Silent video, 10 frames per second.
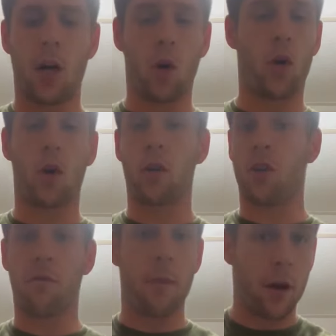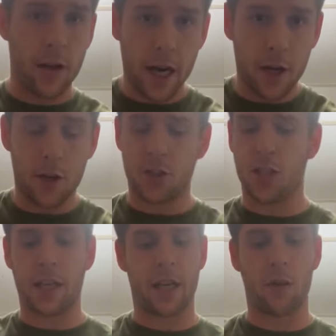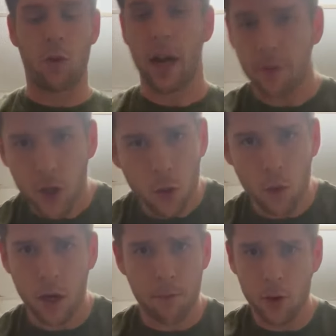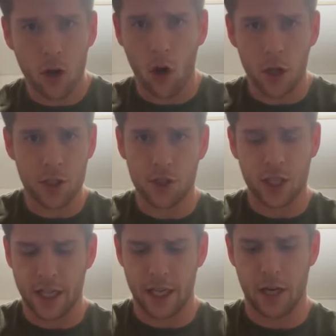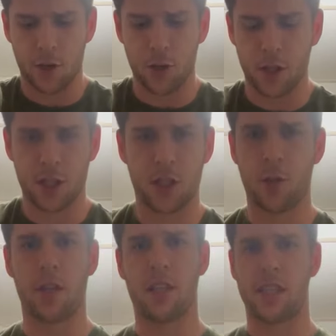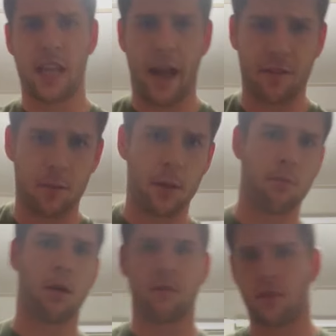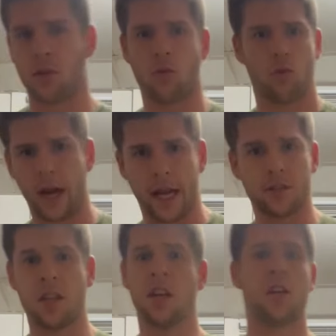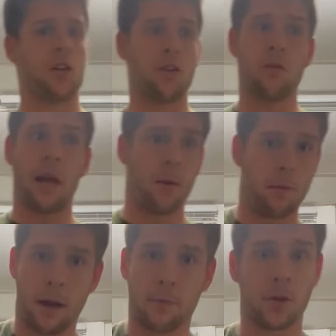or you've marinated your chicken, whatever you want to put on your chicken here, you can do it. It doesn't have to be buffalo ranch. You can do lemon pepper, you